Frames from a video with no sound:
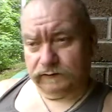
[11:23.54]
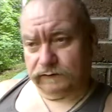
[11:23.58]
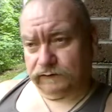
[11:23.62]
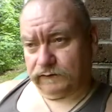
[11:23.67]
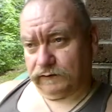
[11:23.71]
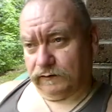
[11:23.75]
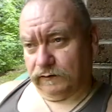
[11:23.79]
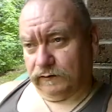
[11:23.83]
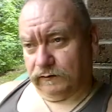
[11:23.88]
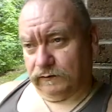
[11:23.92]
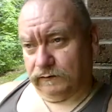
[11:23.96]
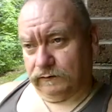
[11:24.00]

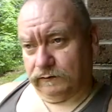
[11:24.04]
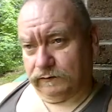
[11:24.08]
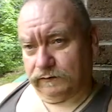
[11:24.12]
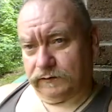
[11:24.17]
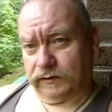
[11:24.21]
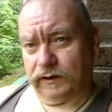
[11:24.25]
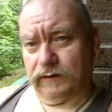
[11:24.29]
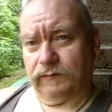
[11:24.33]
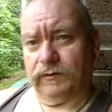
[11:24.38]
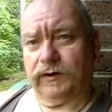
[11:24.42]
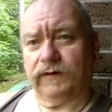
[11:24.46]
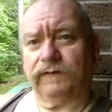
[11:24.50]
So
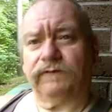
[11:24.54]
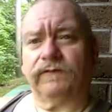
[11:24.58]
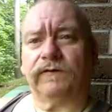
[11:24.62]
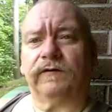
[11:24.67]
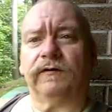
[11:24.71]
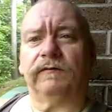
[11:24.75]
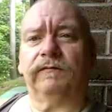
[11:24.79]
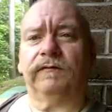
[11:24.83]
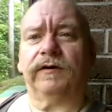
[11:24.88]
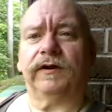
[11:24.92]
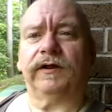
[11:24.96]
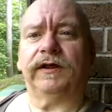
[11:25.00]
they wait for
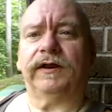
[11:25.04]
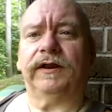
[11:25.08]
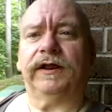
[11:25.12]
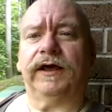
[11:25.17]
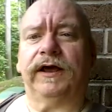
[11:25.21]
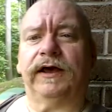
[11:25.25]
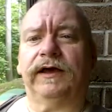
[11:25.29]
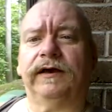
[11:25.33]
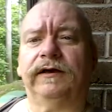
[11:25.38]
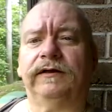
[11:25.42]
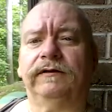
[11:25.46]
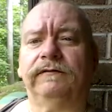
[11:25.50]
a muddy
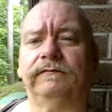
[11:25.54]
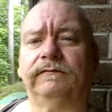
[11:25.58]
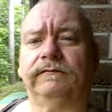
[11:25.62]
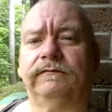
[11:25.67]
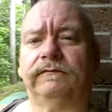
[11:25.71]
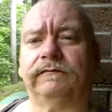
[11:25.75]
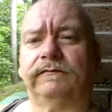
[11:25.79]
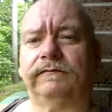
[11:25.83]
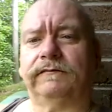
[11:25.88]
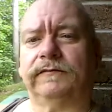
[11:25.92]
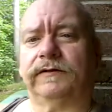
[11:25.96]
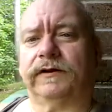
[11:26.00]
day,
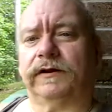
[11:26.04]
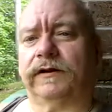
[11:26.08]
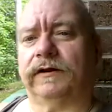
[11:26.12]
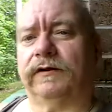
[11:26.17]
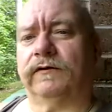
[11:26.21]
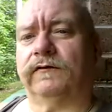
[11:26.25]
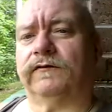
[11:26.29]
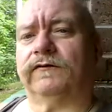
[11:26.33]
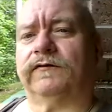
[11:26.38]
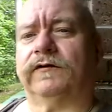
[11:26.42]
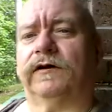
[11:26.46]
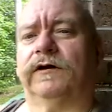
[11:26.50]
and
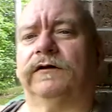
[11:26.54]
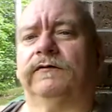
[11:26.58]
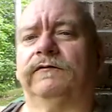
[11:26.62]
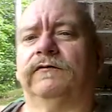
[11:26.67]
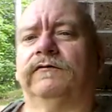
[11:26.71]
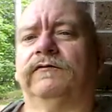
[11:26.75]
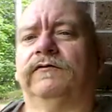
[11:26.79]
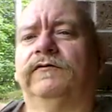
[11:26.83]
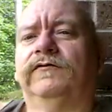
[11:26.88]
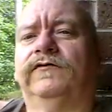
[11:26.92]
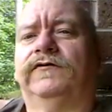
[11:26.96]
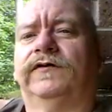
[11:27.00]
they'll start
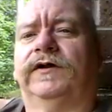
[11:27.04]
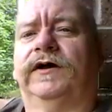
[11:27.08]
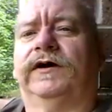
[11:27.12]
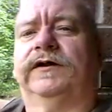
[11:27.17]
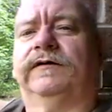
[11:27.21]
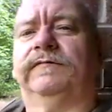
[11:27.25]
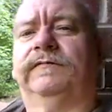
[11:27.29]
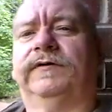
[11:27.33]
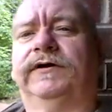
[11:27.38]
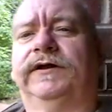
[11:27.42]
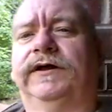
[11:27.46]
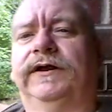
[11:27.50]
cruising on
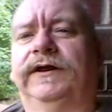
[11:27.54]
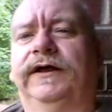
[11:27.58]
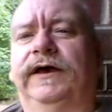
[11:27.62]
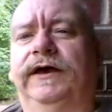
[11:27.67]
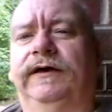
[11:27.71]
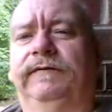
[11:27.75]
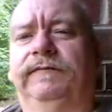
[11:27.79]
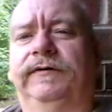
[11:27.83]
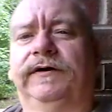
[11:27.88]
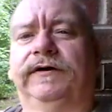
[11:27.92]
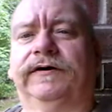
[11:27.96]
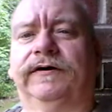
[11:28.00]
a muddy
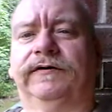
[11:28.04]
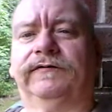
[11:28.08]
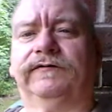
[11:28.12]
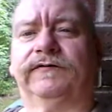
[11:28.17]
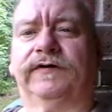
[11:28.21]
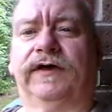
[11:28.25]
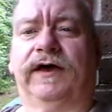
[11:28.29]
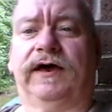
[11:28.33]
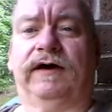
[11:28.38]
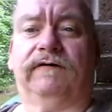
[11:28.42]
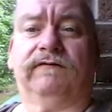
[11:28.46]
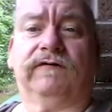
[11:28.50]
day because
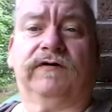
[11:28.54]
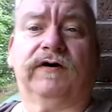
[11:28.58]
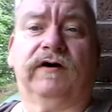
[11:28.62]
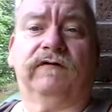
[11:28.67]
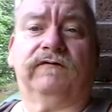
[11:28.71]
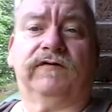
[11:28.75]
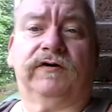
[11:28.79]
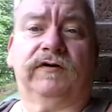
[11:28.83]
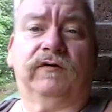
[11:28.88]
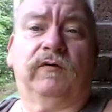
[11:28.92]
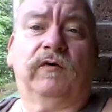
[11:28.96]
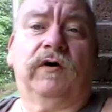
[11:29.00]
they have
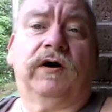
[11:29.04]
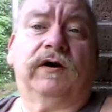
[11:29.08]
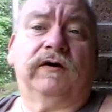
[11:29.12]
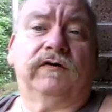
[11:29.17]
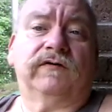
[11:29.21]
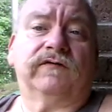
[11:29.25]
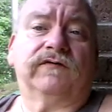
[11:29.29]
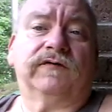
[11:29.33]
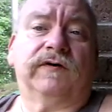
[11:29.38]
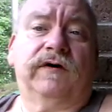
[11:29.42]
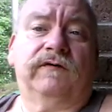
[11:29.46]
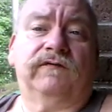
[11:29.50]
cover, the
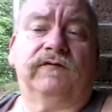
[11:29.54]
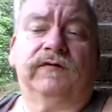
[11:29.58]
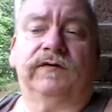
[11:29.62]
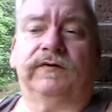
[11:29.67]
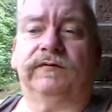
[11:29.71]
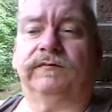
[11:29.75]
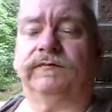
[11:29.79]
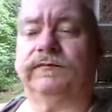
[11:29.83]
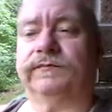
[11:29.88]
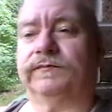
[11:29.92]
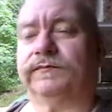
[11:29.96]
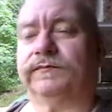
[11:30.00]
water's covering them.